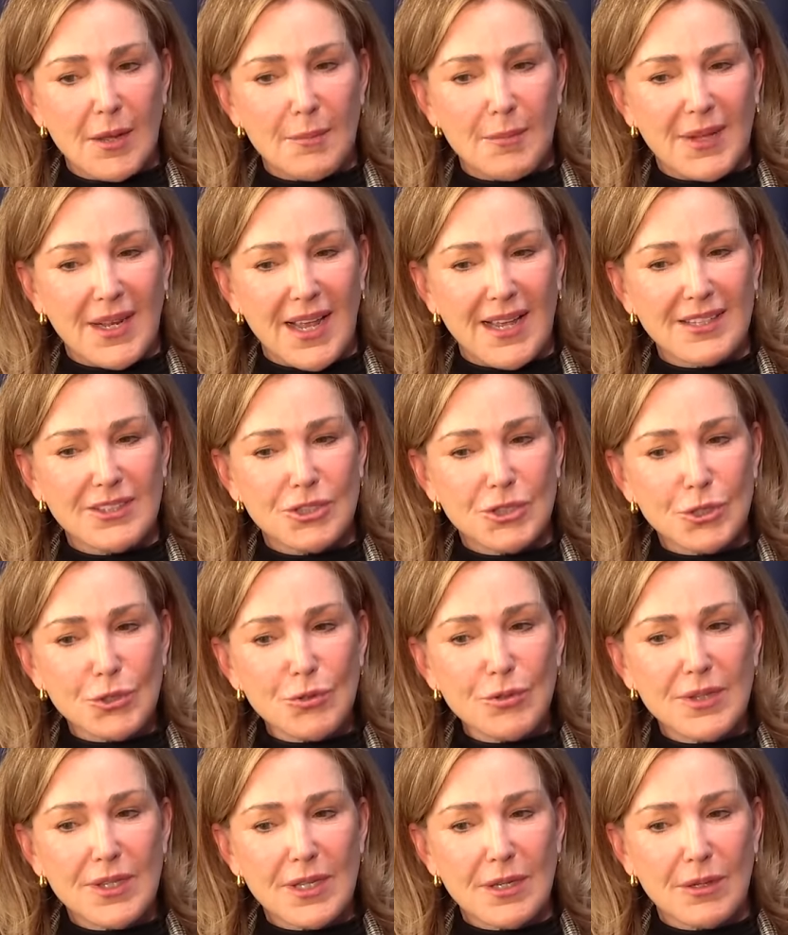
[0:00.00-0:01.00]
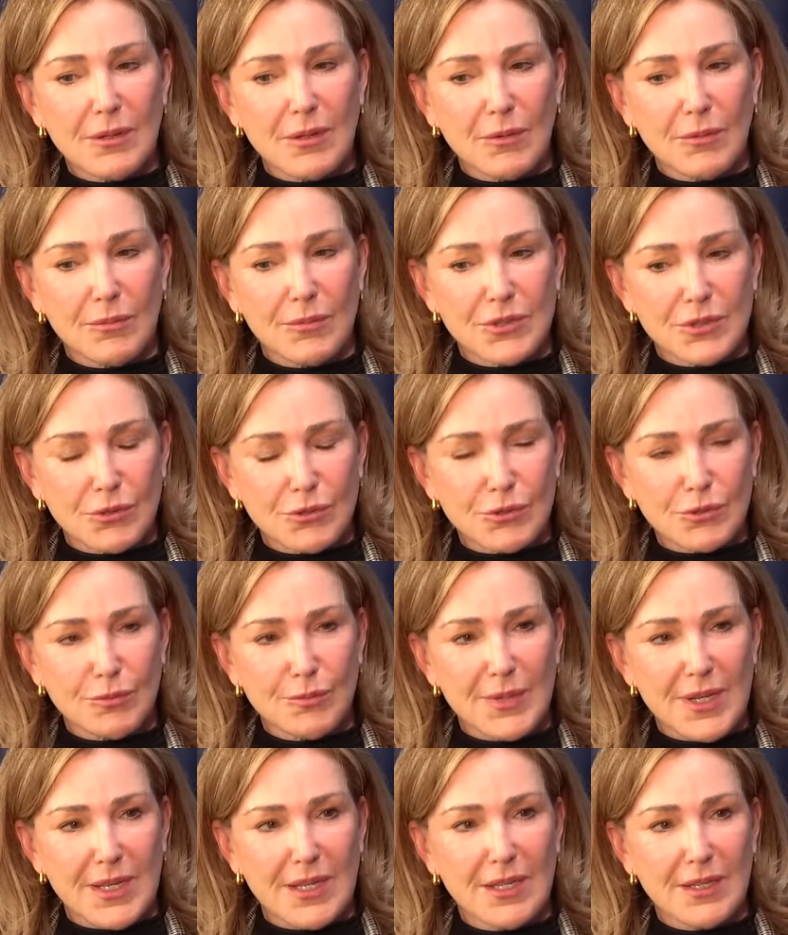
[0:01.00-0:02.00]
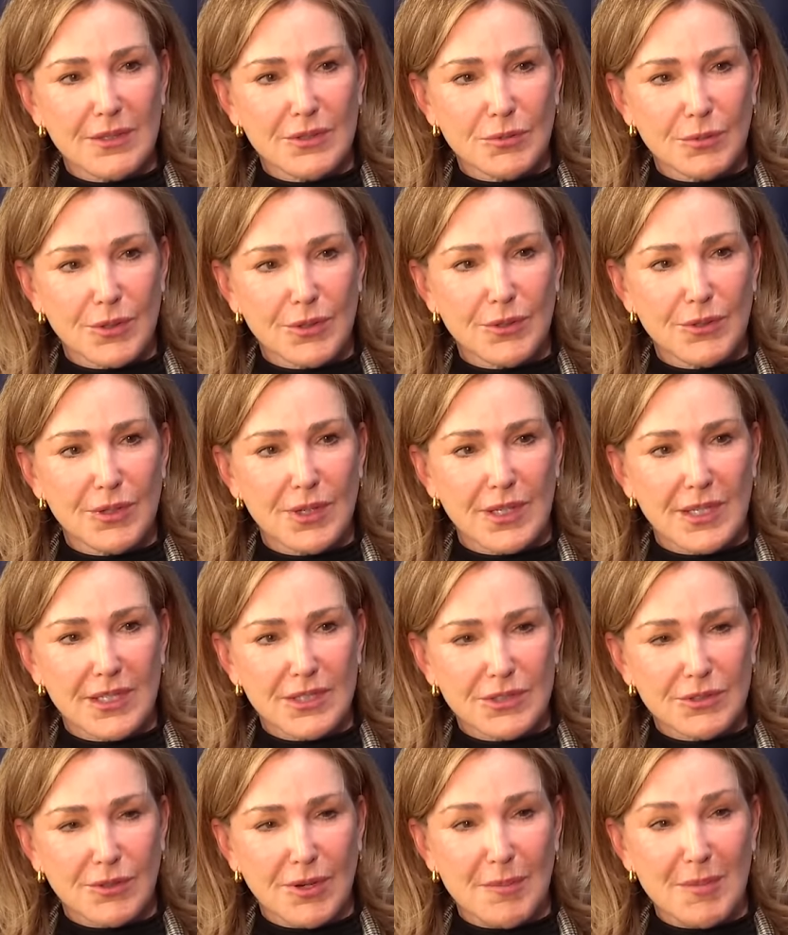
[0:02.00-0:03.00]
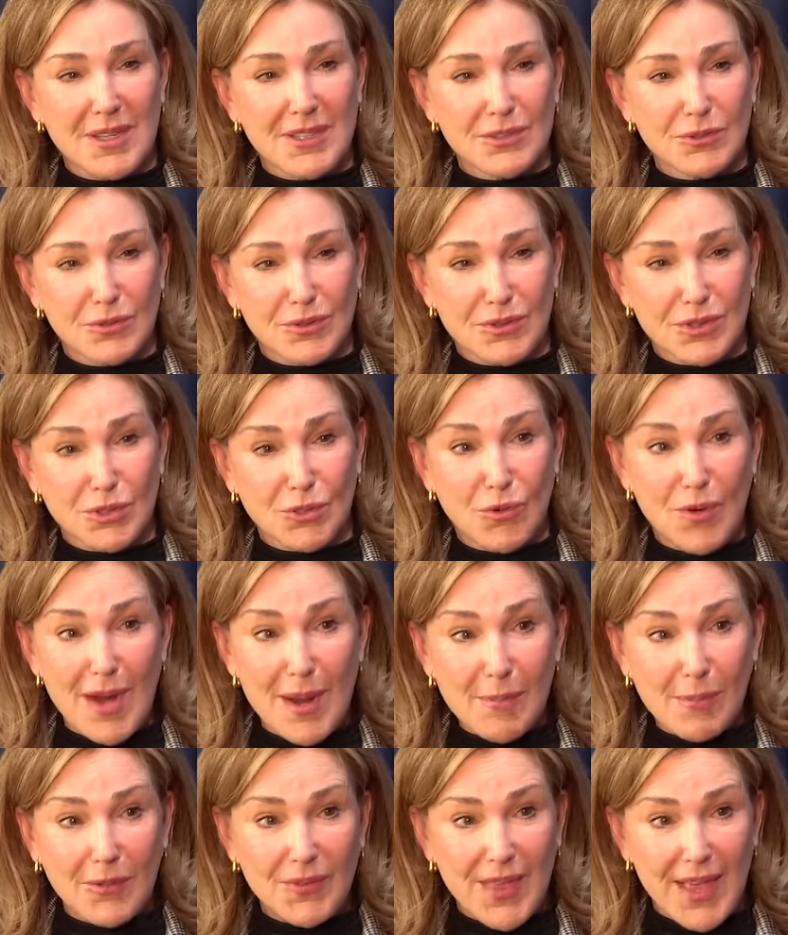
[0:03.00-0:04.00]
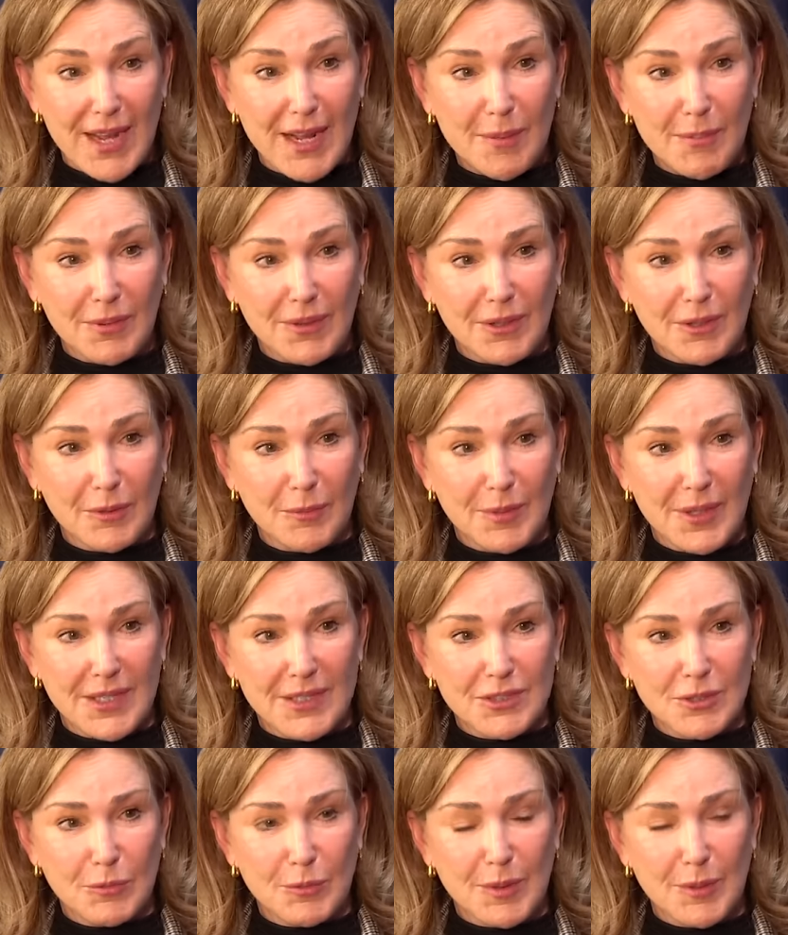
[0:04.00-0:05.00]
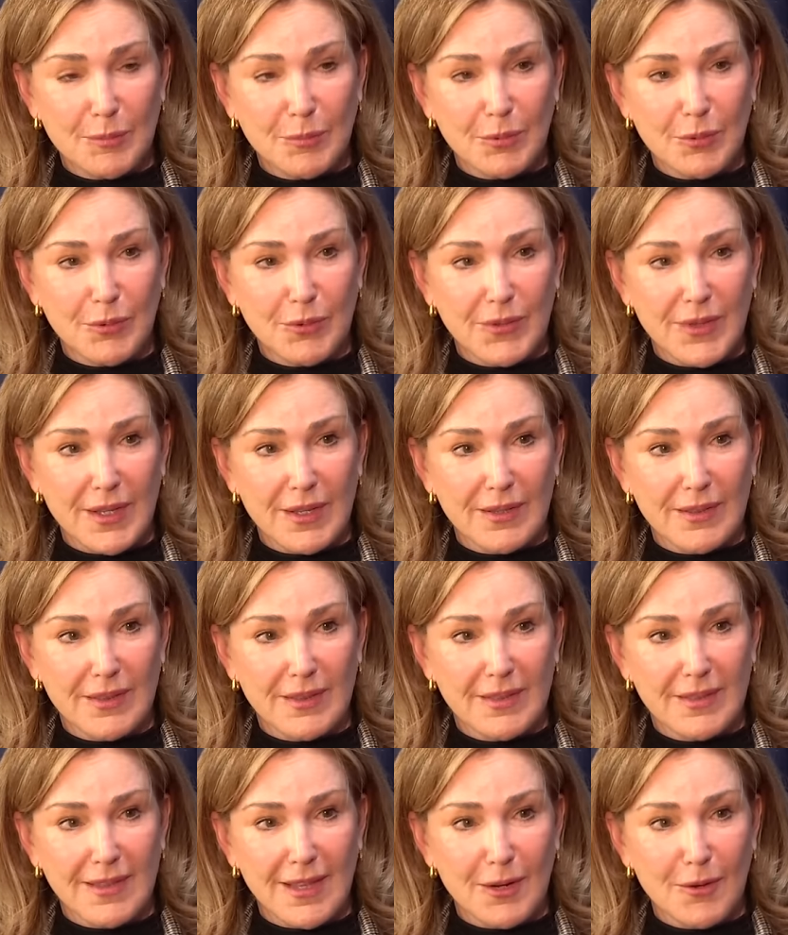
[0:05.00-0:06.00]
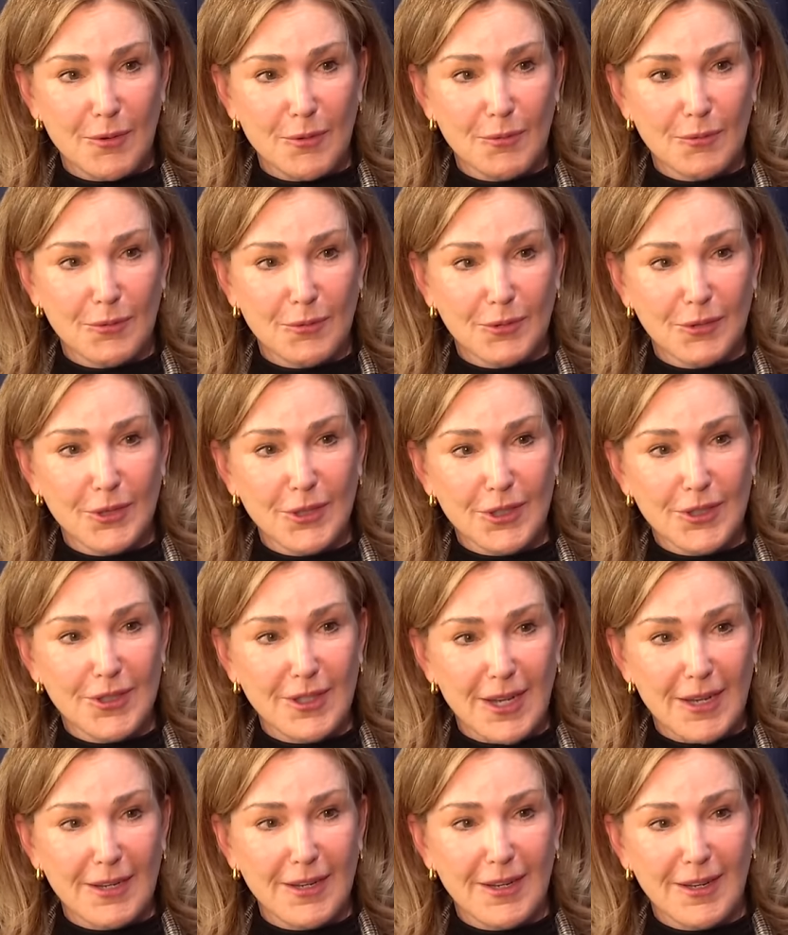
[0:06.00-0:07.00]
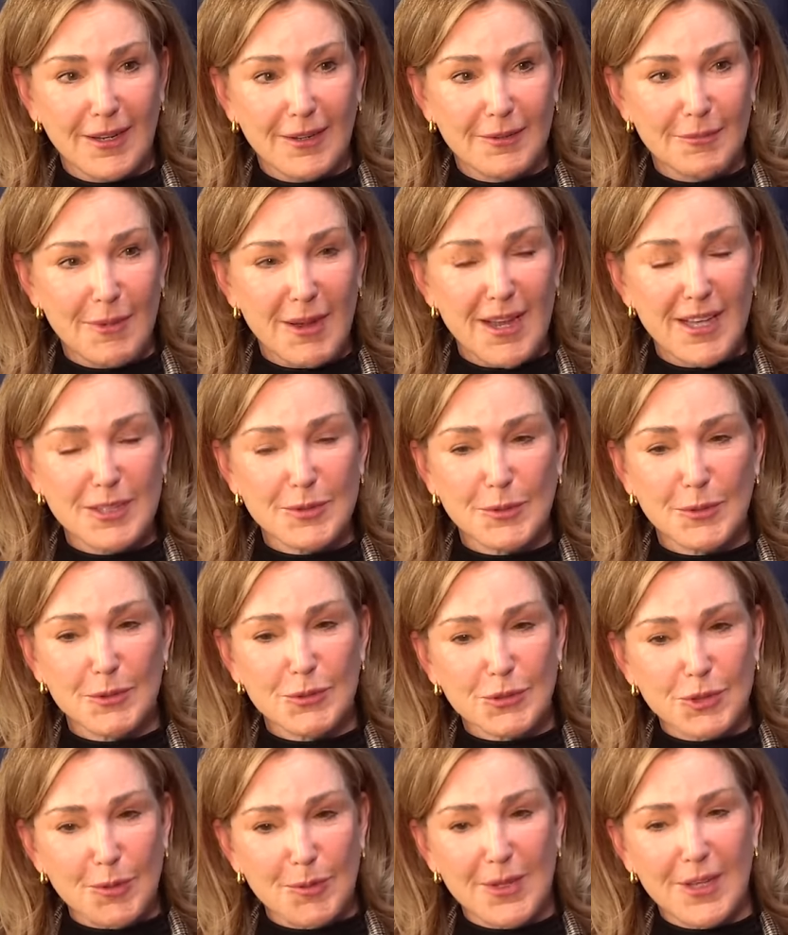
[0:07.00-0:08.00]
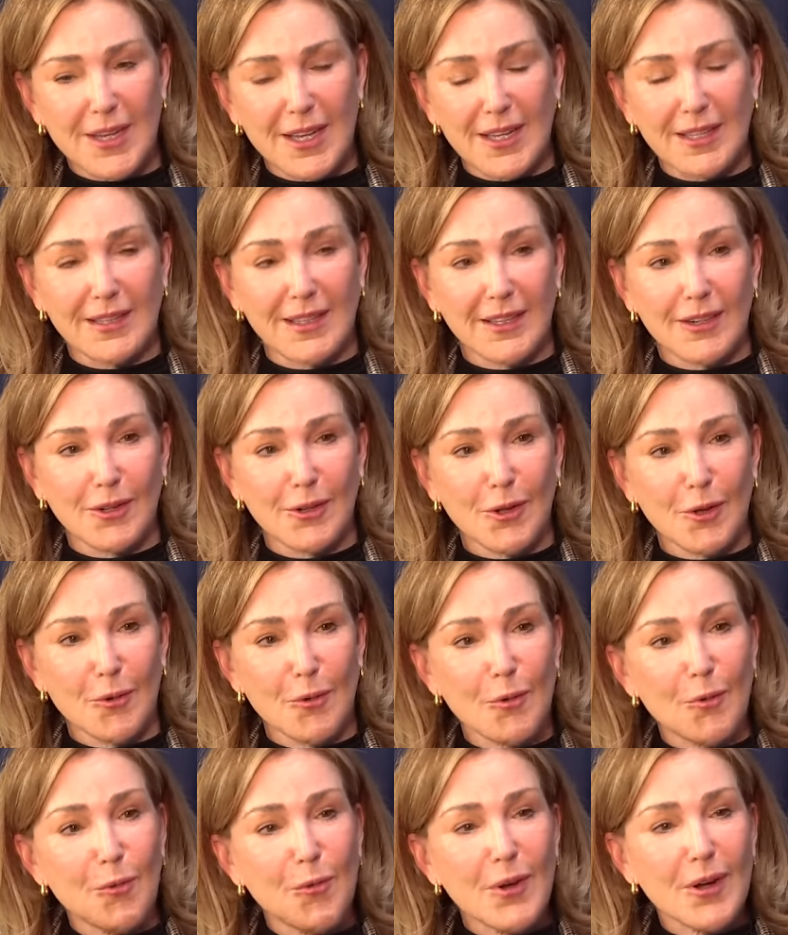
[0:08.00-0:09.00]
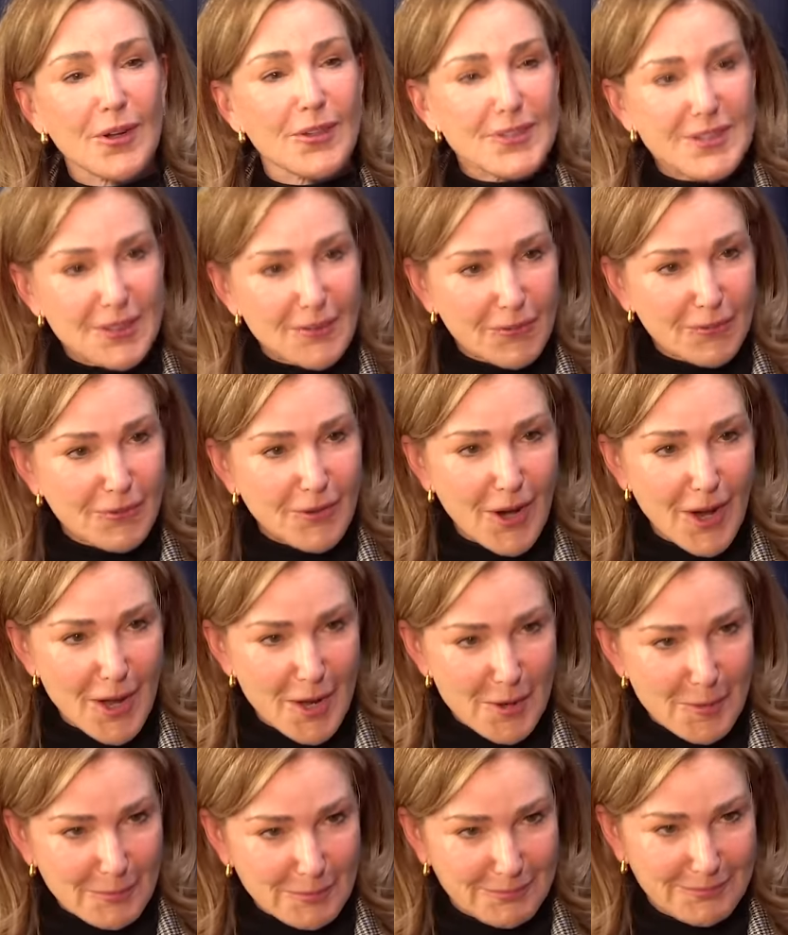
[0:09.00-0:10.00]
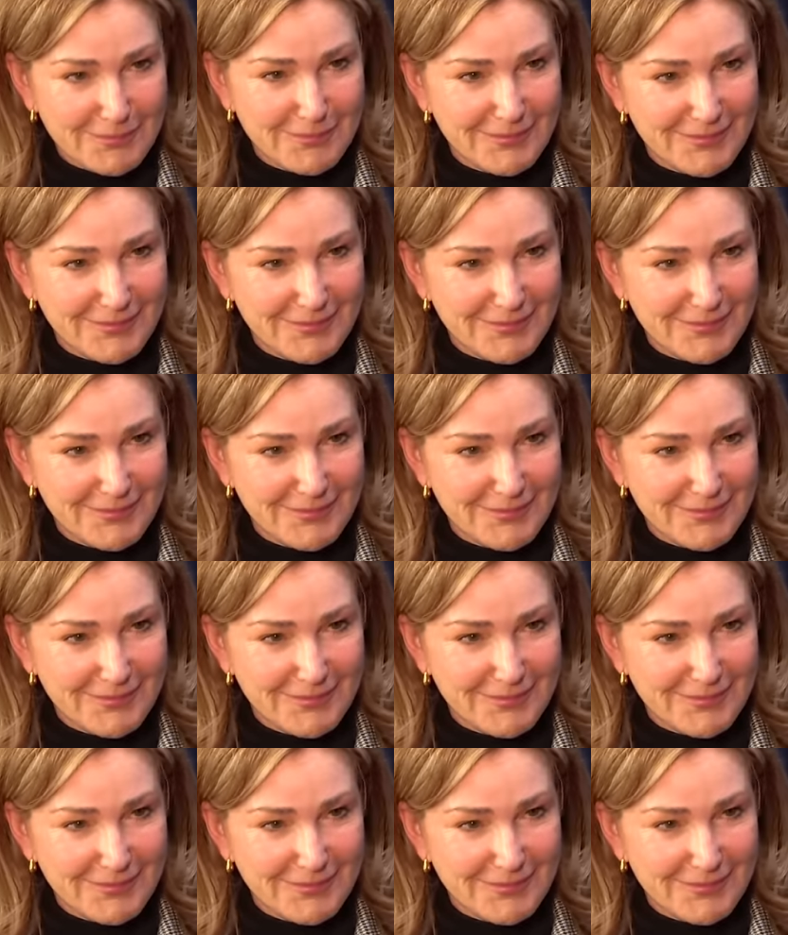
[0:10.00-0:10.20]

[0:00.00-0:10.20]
But I do think social media, Twitter and Instagram has sort of scrambled that up a little bit. So people think they don't look. I, my husband will show me a headline. I'll go, where's it from?